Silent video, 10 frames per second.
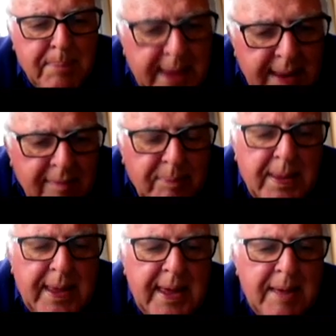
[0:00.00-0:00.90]
Paynes
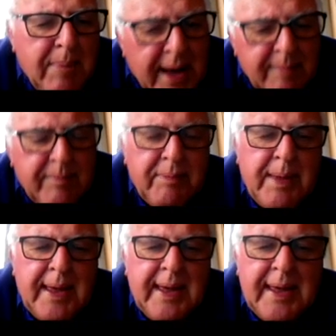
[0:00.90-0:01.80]
Bay, Bottoms
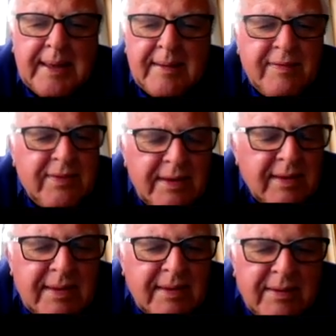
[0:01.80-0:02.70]
Bay,
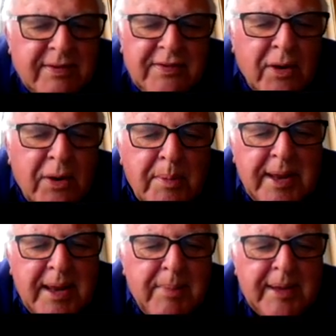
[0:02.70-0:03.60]
there are so
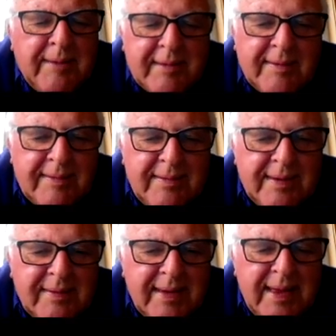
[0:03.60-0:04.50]
many beaches.